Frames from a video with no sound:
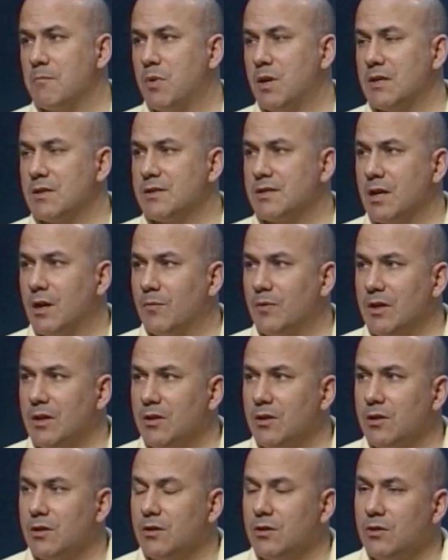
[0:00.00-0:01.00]
But tell
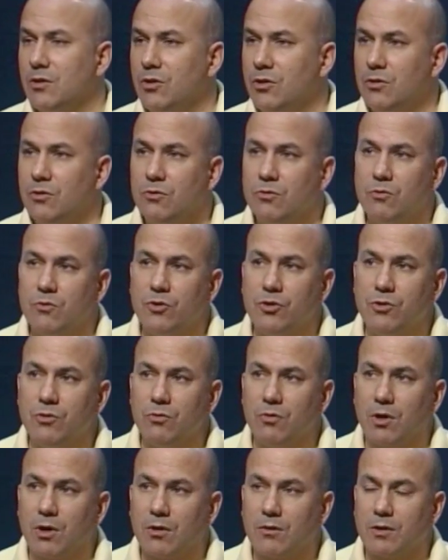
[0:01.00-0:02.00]
me,
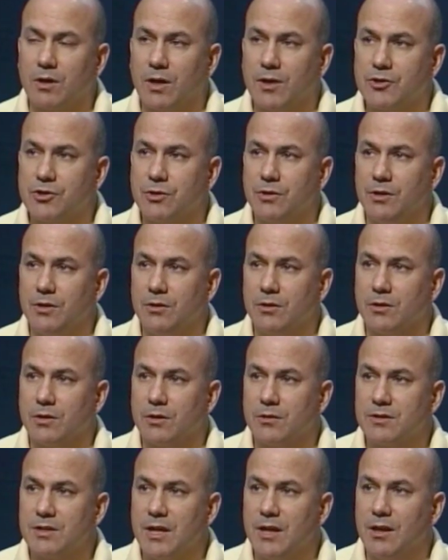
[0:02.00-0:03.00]
you are actually
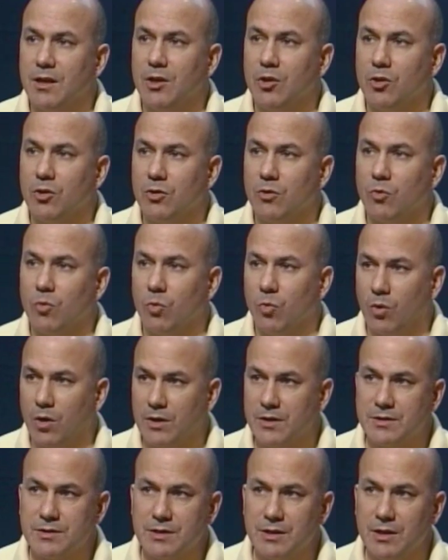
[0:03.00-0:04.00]
taking
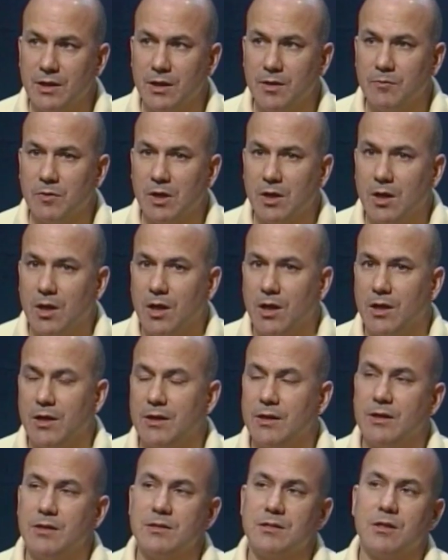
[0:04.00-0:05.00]
one team.
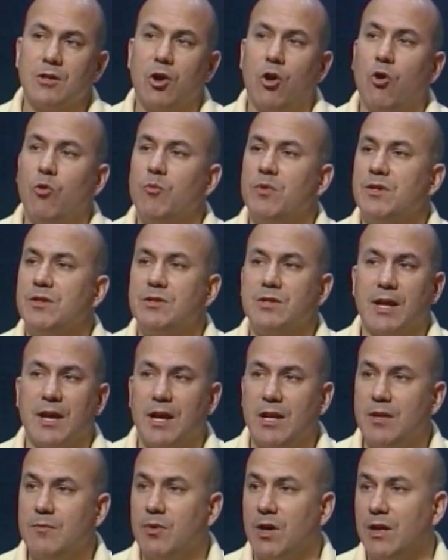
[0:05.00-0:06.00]
Is it open to
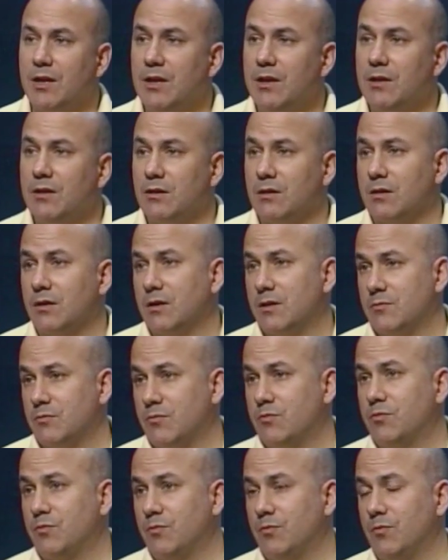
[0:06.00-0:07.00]
anybody,
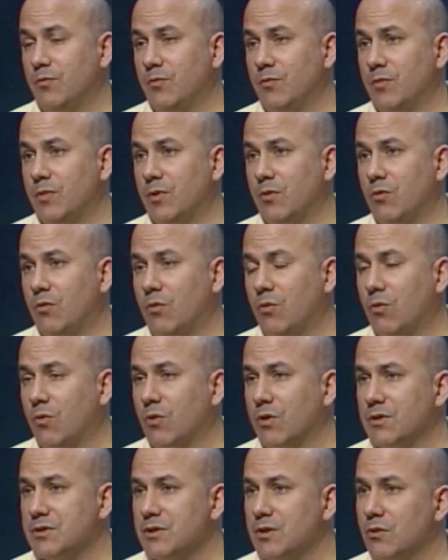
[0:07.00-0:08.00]

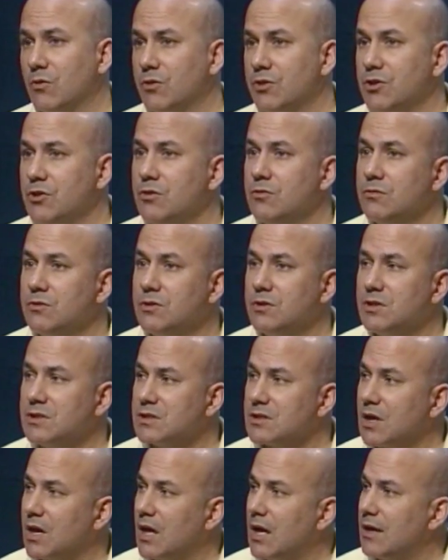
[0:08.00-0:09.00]
or do you
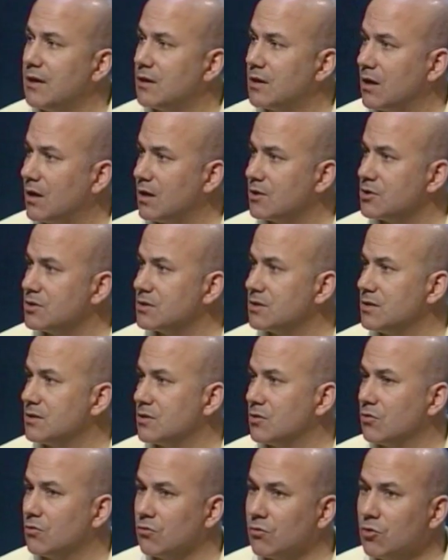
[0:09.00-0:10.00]
decide consciously as
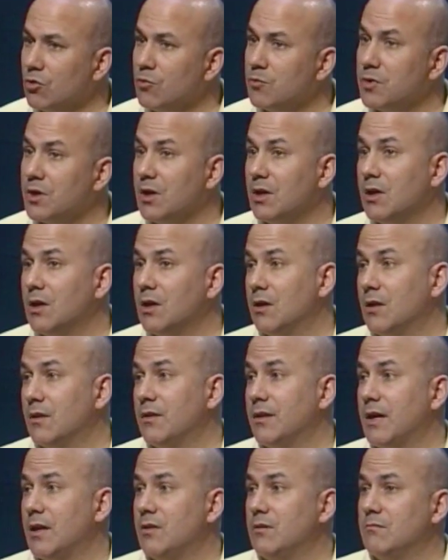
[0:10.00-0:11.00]
a group
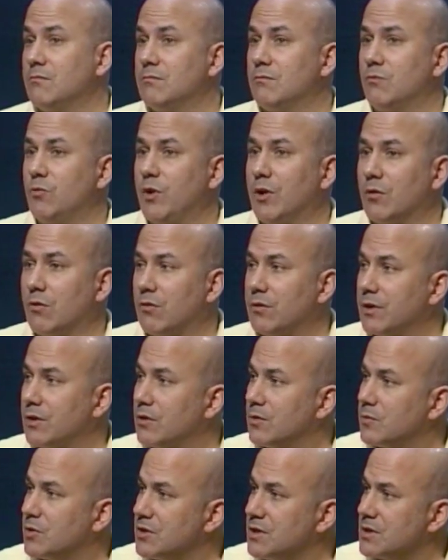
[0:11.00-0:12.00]
that we're only going
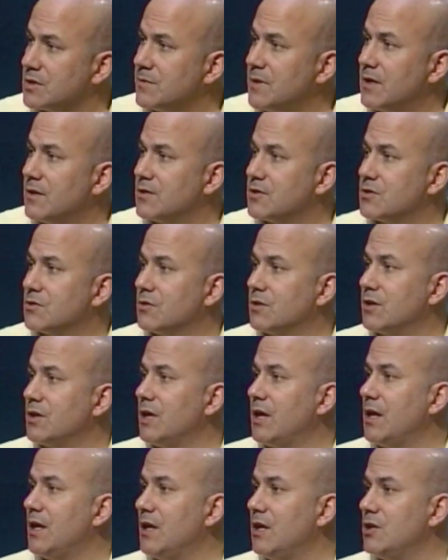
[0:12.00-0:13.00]
to participate at a certain
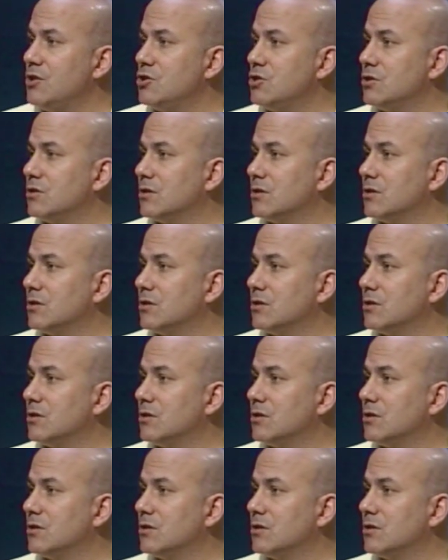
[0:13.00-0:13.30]
age?